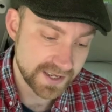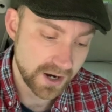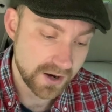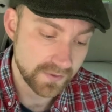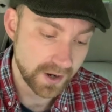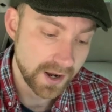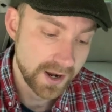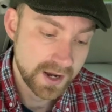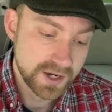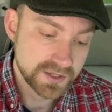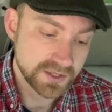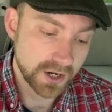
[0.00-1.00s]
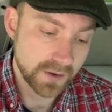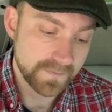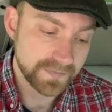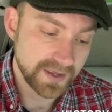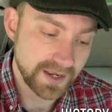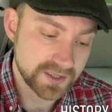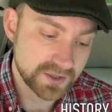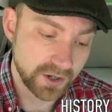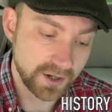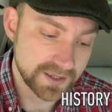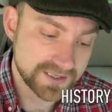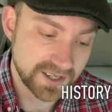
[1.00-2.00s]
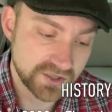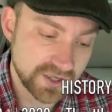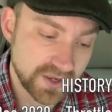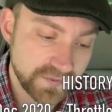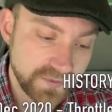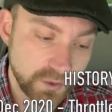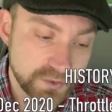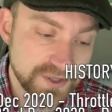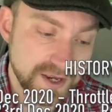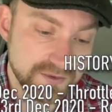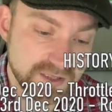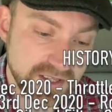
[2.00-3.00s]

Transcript: over. So it's got essentially a full service